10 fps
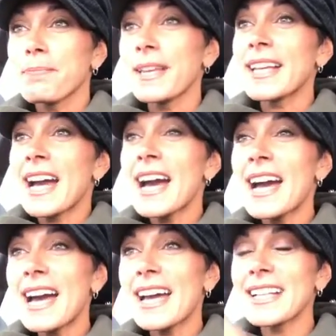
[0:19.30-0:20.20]

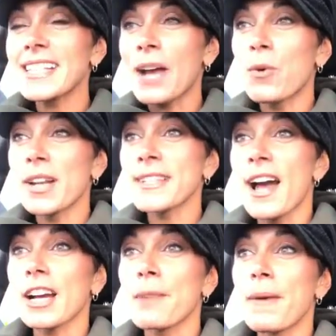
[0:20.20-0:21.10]
because I want to
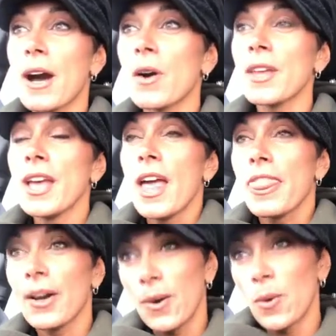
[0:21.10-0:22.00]
talk about
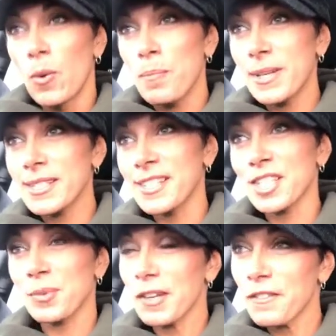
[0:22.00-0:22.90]
the home
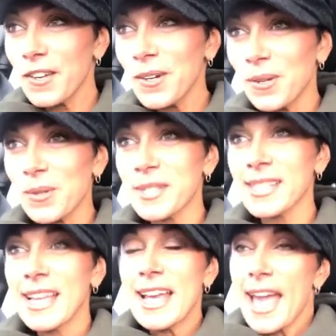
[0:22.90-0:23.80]
business
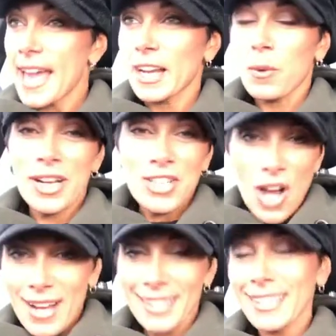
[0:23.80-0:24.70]
reviews, and I want to
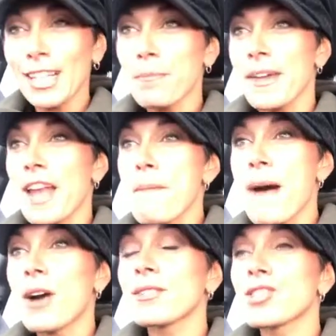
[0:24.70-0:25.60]
talk a little bit
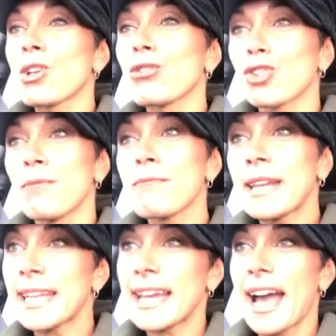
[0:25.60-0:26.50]
about social
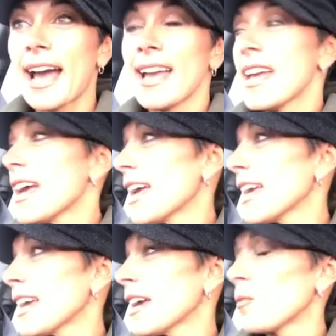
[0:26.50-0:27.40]
media
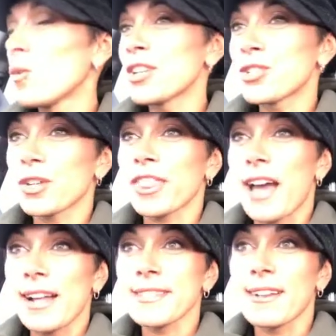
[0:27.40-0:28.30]
and what your
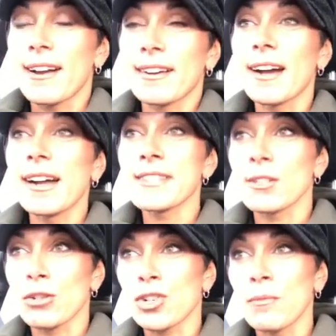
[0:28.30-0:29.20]
thoughts are on
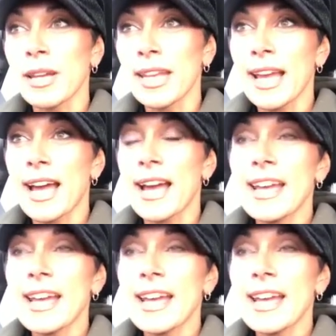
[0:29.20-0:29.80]
social media